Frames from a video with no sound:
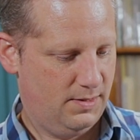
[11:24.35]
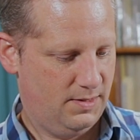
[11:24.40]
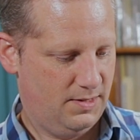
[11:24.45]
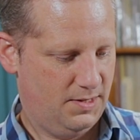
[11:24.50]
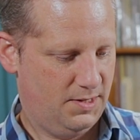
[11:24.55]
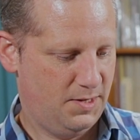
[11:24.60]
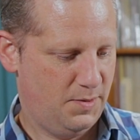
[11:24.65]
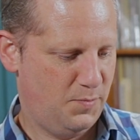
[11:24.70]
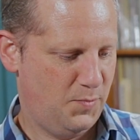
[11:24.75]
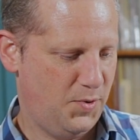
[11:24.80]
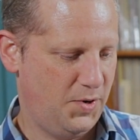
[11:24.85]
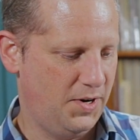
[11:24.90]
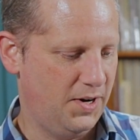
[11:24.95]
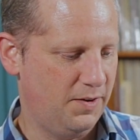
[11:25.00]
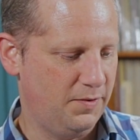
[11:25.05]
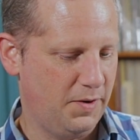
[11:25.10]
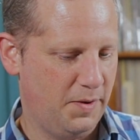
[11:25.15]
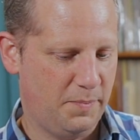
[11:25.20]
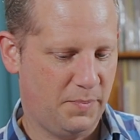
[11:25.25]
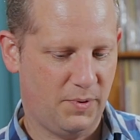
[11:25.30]

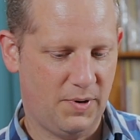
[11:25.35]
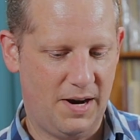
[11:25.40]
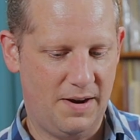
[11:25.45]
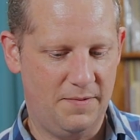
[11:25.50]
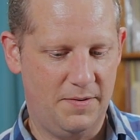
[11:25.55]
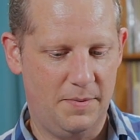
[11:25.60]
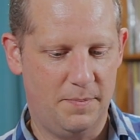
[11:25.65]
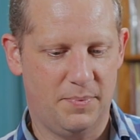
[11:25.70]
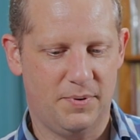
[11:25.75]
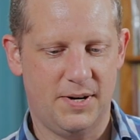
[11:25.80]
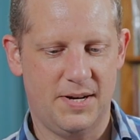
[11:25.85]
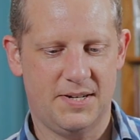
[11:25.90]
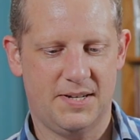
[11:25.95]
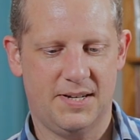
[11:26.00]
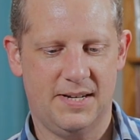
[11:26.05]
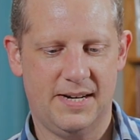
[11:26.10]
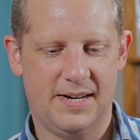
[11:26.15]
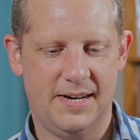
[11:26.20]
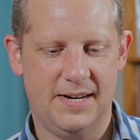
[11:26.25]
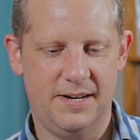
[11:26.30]
Somewhat of a private
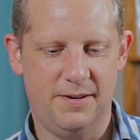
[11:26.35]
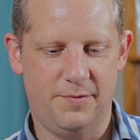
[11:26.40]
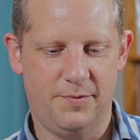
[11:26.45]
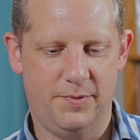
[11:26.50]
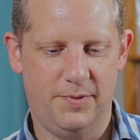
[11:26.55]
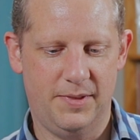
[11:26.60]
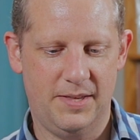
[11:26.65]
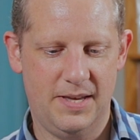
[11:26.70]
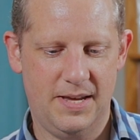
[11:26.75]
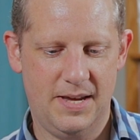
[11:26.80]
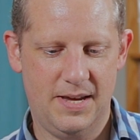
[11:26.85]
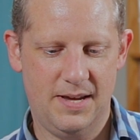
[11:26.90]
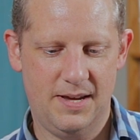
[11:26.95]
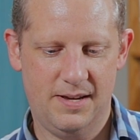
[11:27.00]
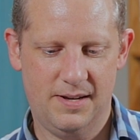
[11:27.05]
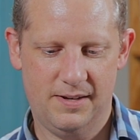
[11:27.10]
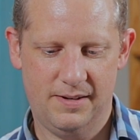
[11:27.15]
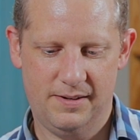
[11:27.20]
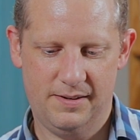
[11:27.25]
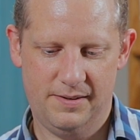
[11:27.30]
press kind of
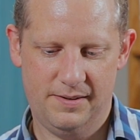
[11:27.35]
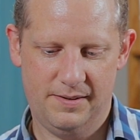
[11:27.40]
thing.